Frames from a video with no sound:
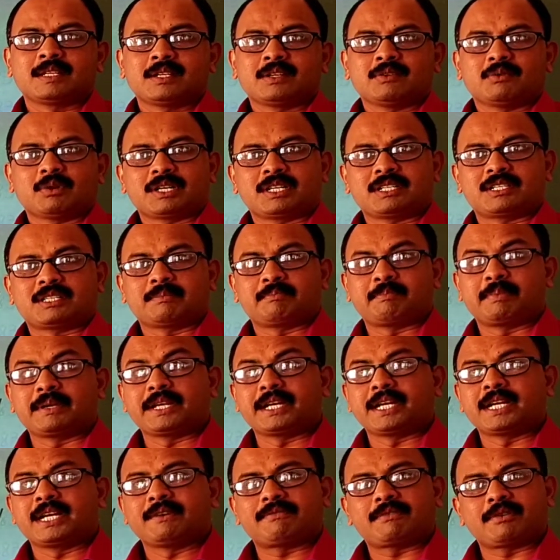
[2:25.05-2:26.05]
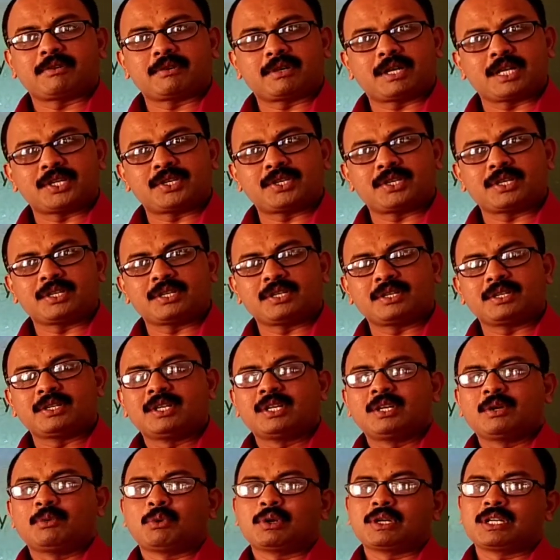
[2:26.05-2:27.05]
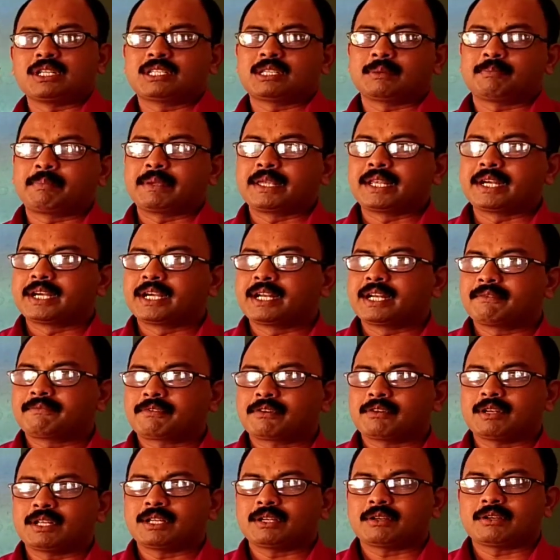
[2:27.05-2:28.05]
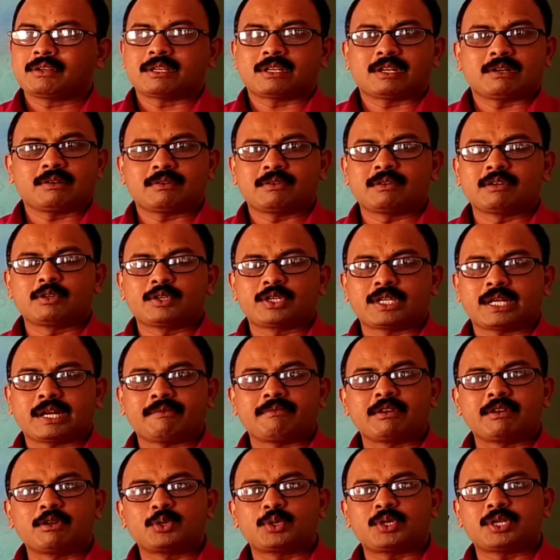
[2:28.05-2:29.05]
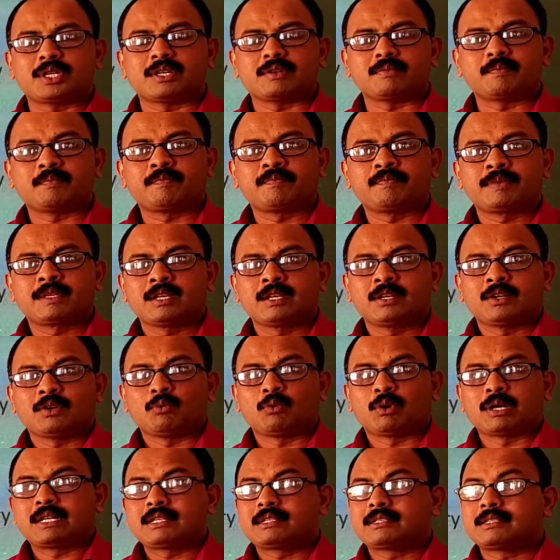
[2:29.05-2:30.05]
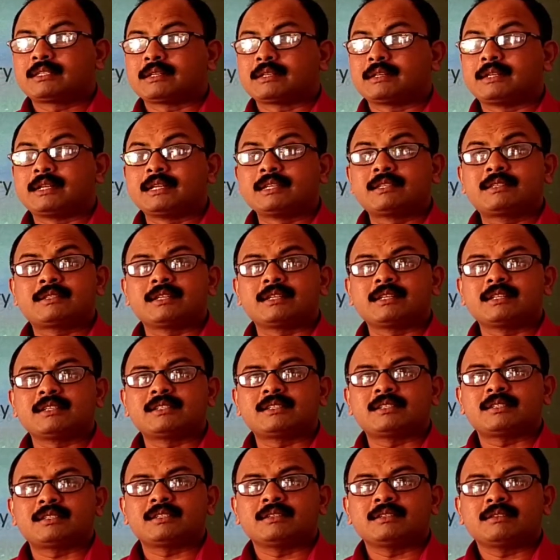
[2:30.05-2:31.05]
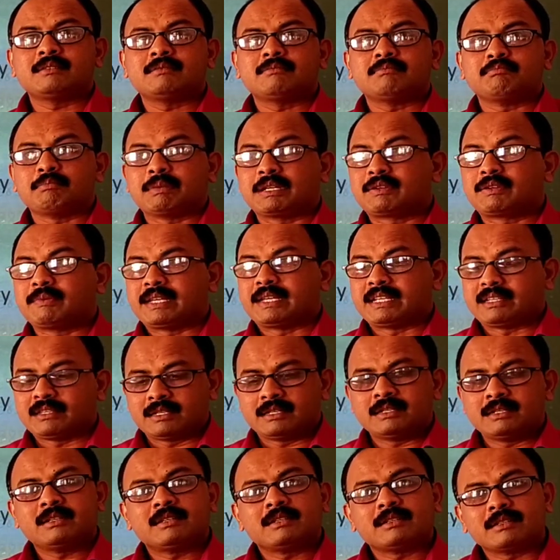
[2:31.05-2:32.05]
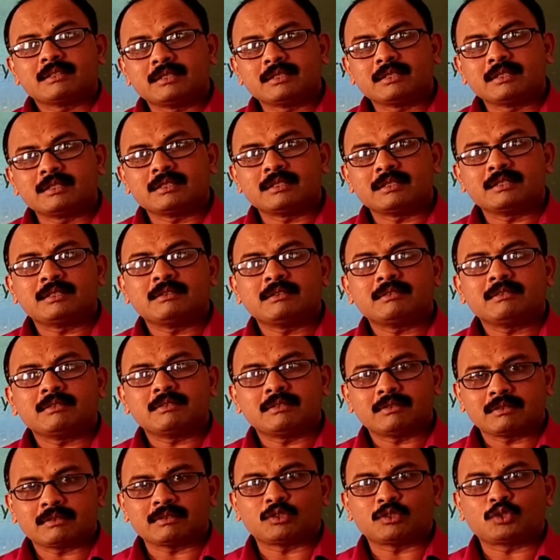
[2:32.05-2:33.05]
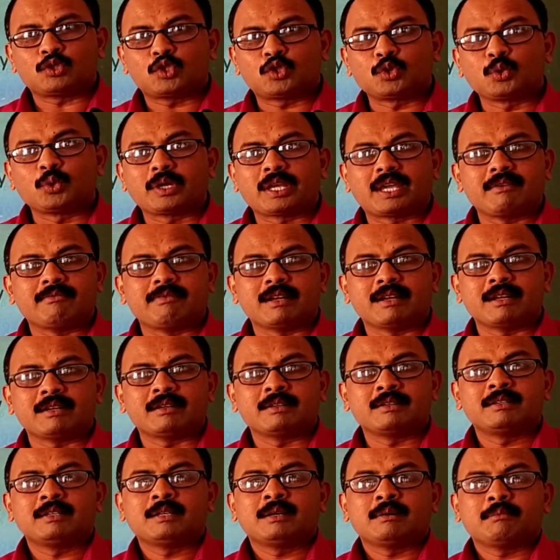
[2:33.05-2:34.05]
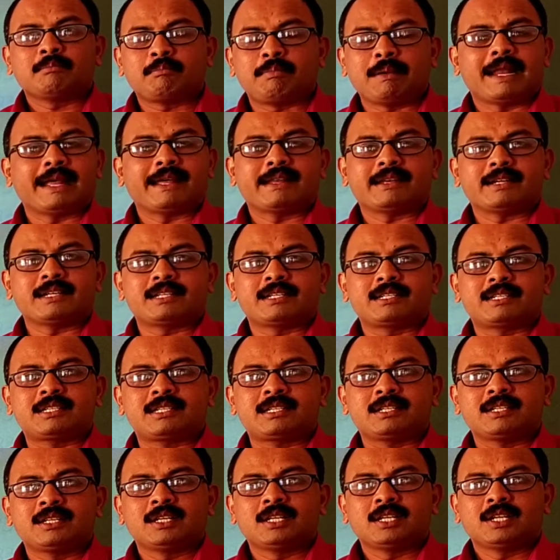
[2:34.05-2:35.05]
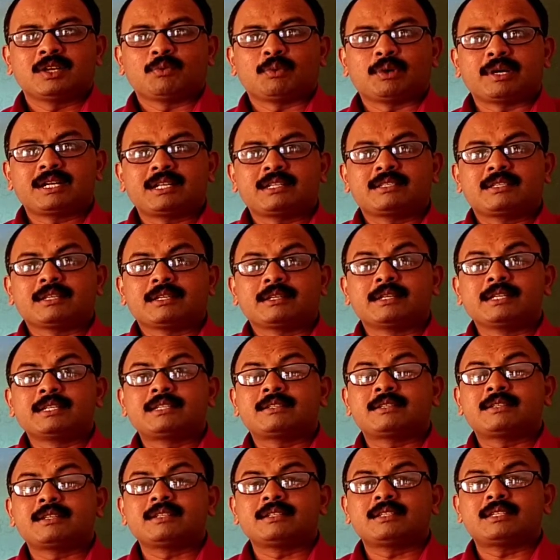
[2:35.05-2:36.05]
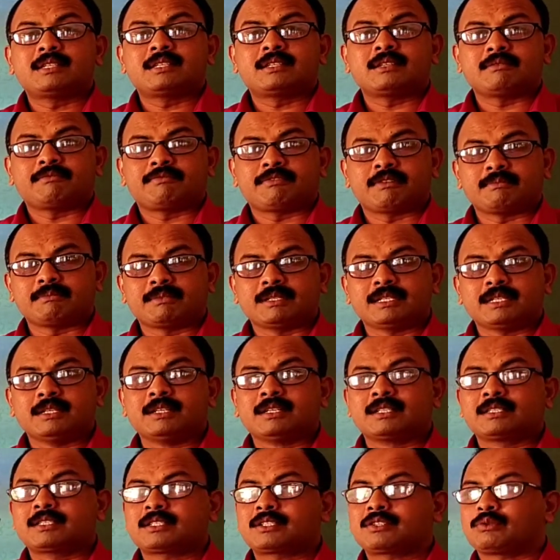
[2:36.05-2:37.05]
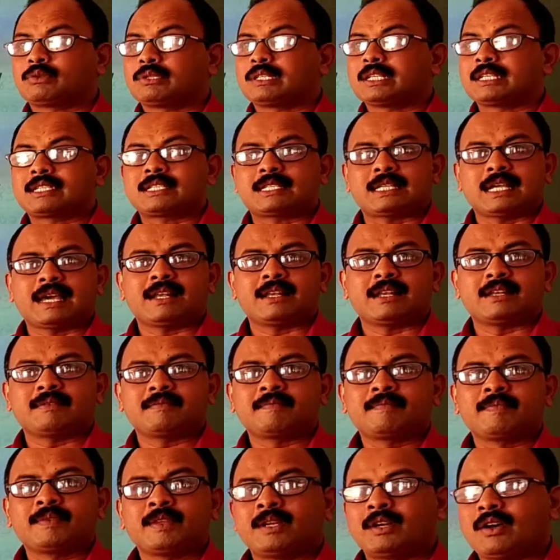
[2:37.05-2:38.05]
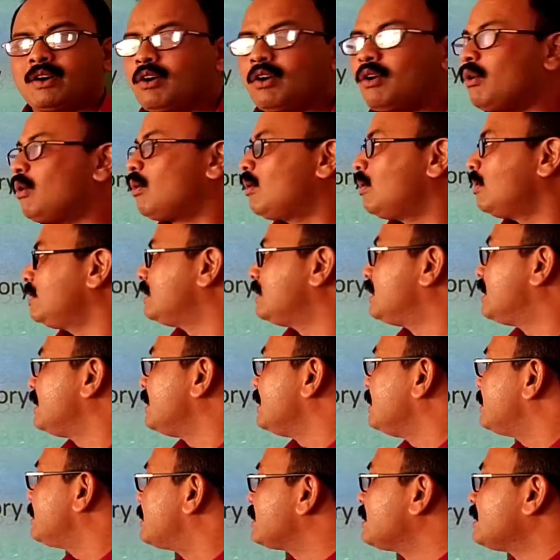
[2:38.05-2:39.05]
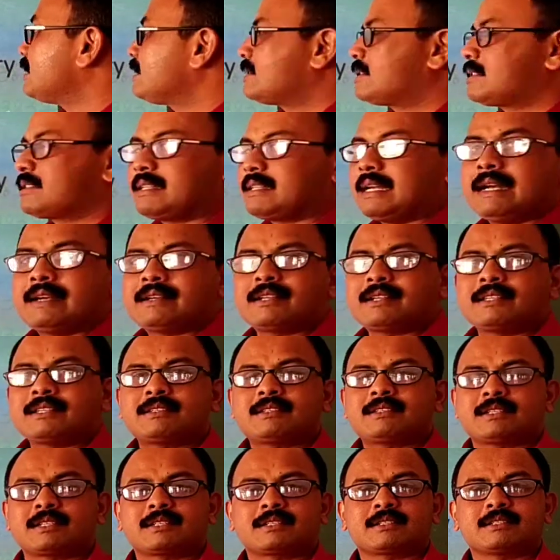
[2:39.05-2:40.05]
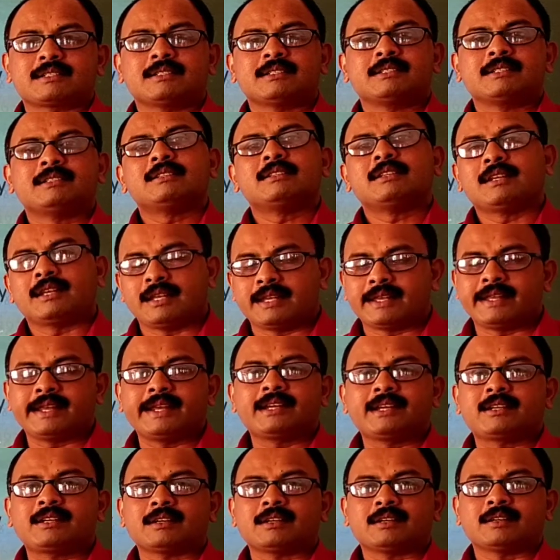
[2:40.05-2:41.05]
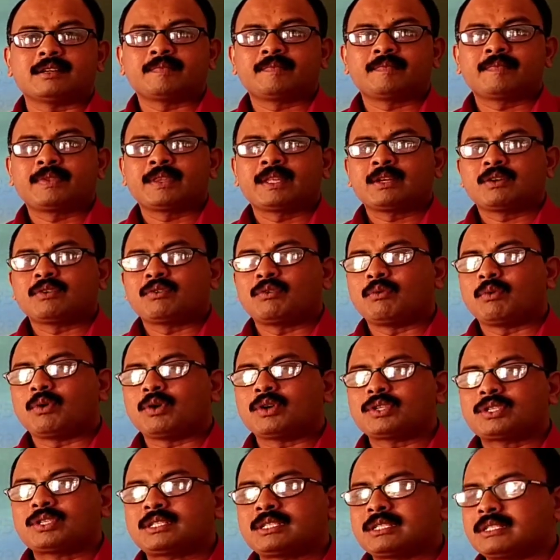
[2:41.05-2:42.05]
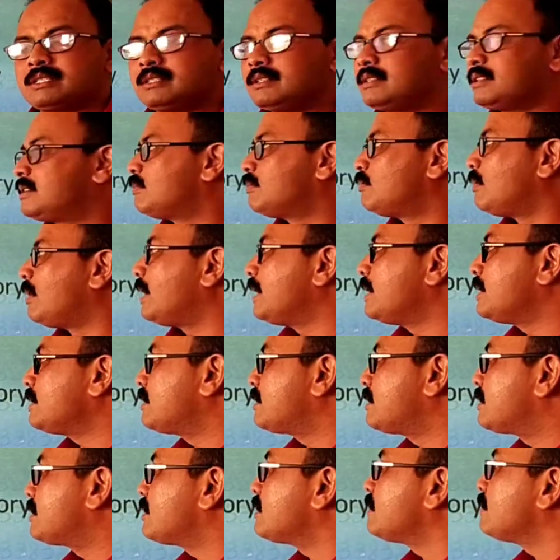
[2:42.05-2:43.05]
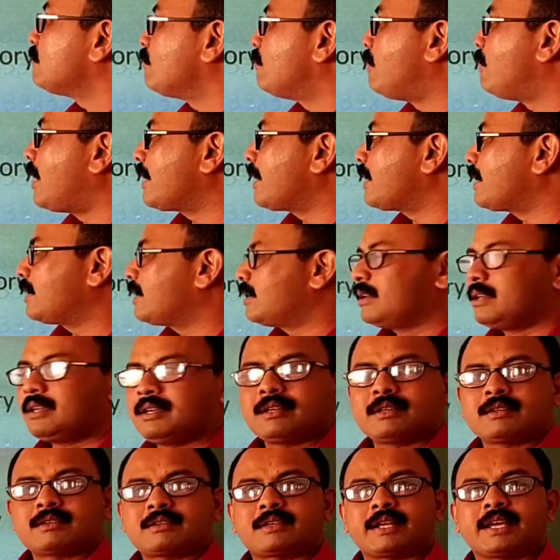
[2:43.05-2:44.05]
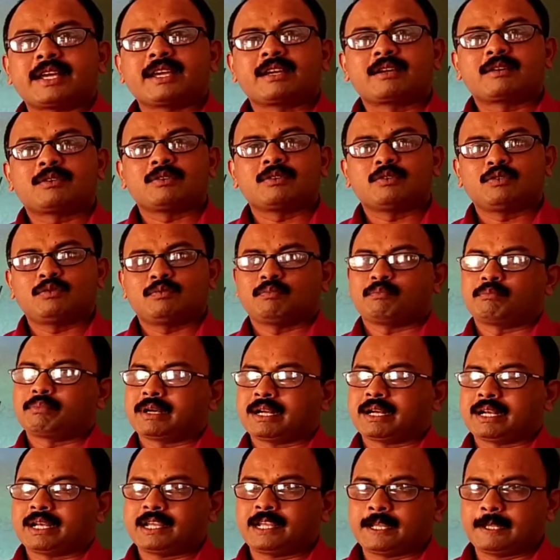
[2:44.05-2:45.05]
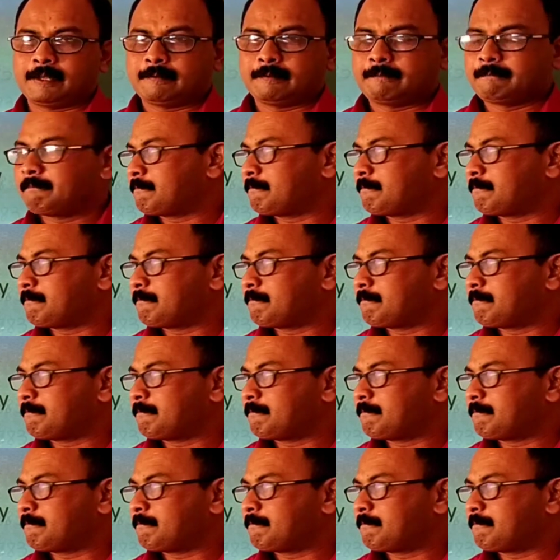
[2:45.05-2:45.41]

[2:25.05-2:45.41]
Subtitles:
What is the period of rotation? What is the period of revolution? What is the distance between the two given planets? What is the distance from the Earth to the Sun? All these statistical data was devised by Tycho Brahe.